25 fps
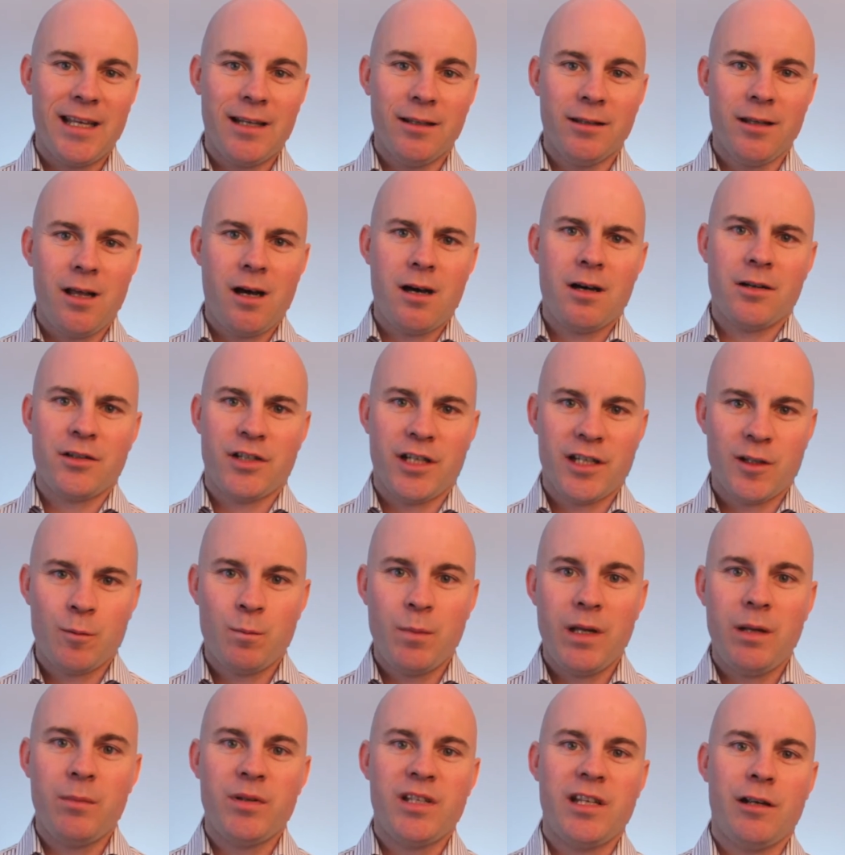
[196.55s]
largest
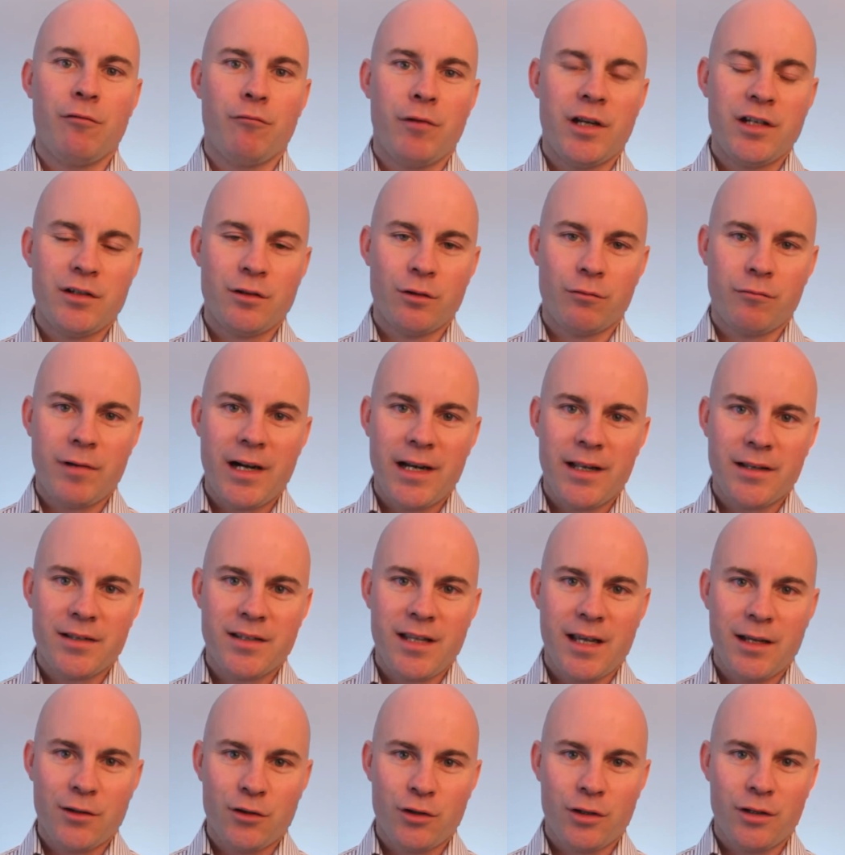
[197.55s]
BBC regional radio
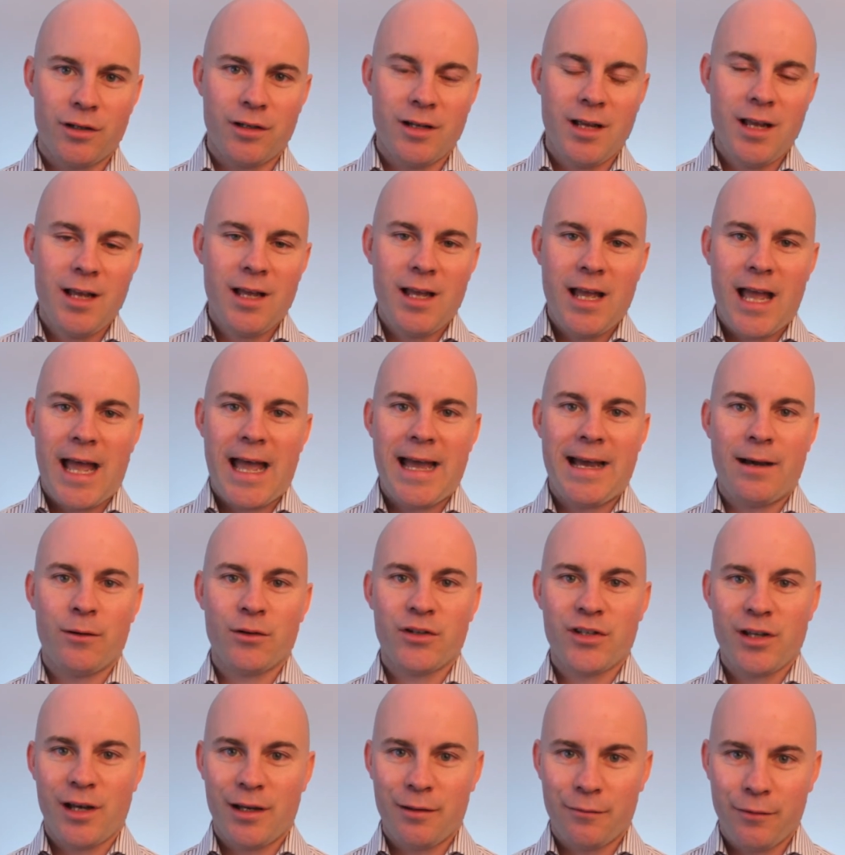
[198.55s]
station
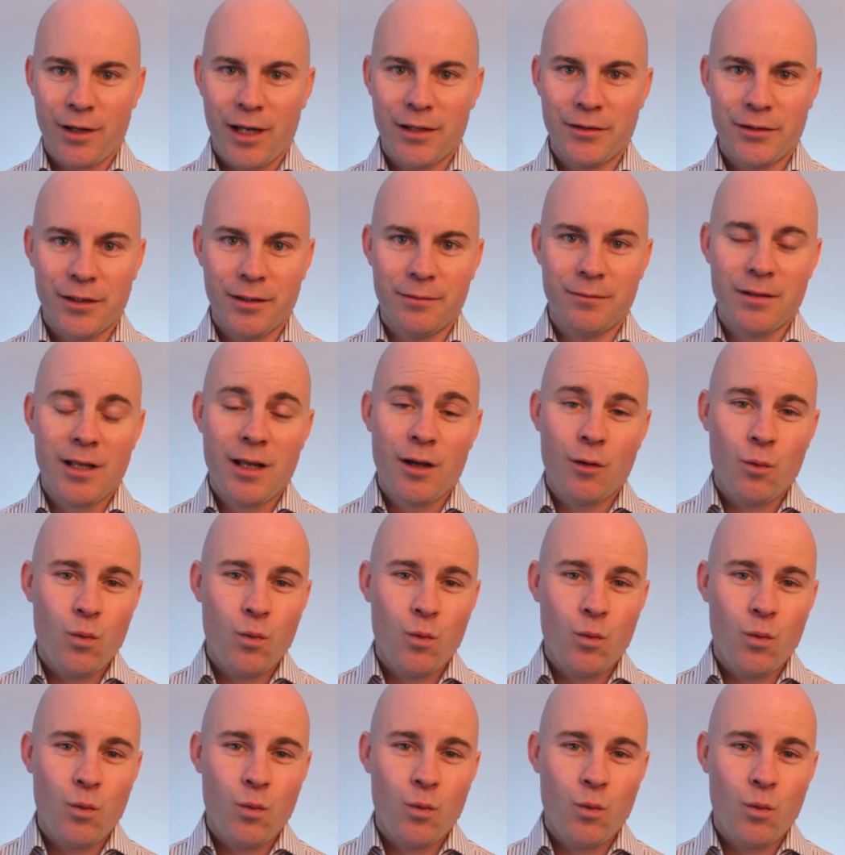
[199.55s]
outside of London,